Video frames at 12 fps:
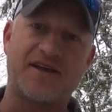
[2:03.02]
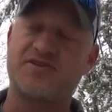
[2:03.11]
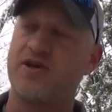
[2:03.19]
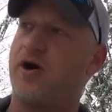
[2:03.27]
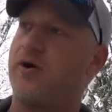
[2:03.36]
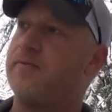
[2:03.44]

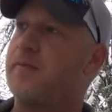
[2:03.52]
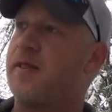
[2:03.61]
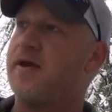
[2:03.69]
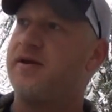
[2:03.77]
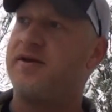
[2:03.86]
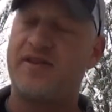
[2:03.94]
So
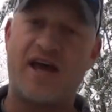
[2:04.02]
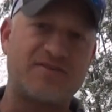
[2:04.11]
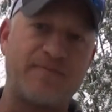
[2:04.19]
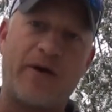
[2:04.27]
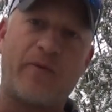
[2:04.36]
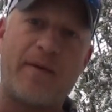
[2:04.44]
that's
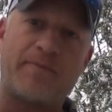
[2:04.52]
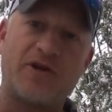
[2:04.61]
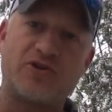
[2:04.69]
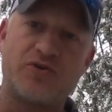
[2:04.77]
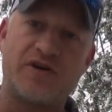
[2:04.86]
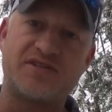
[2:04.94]
my weapon
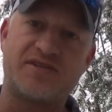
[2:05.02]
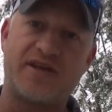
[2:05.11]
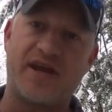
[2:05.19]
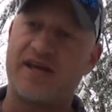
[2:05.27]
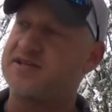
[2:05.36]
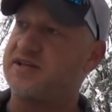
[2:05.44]
of choice
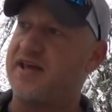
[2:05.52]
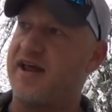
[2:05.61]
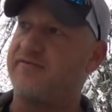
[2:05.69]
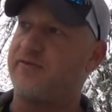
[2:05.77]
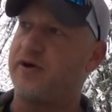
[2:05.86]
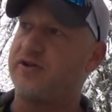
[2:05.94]
today, is a
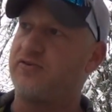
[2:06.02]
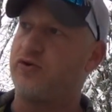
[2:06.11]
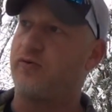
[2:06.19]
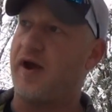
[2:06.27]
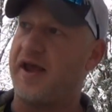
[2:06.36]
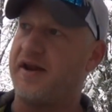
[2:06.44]
10-foot
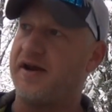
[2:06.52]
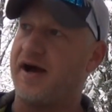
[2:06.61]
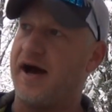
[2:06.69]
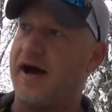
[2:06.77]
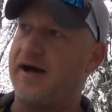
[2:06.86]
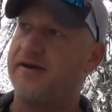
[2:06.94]
2-weight.
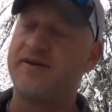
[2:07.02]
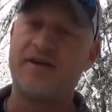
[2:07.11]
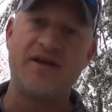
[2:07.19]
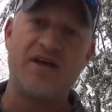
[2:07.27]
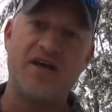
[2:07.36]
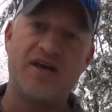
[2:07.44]

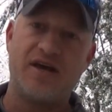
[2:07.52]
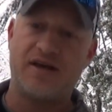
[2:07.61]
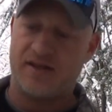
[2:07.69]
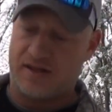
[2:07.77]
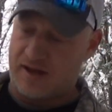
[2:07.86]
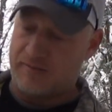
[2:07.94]

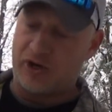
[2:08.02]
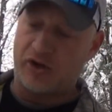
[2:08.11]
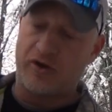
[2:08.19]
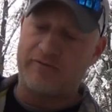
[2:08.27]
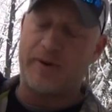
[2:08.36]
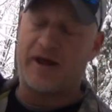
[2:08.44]
I'm gonna go over my